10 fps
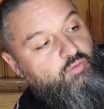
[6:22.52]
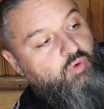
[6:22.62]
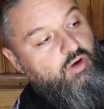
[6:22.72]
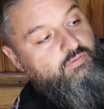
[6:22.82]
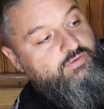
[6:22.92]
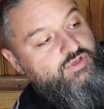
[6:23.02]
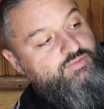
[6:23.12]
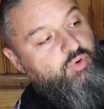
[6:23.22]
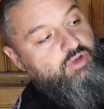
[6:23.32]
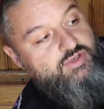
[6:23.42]
one of the
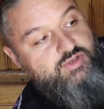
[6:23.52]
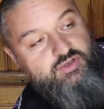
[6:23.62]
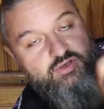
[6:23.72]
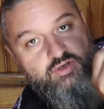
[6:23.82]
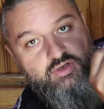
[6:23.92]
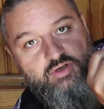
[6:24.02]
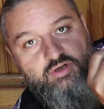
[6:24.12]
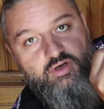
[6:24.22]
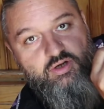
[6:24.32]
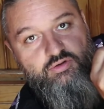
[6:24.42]
spots,
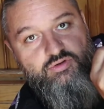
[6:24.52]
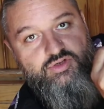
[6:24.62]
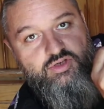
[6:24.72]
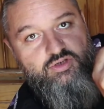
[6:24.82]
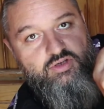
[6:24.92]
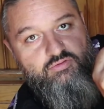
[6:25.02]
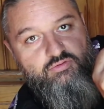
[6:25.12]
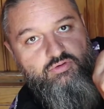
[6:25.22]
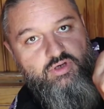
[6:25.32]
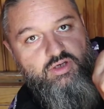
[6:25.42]
like you see it in
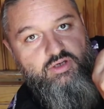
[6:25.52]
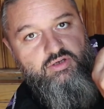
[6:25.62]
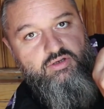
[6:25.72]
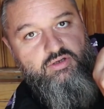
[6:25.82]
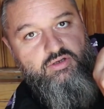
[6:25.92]
green,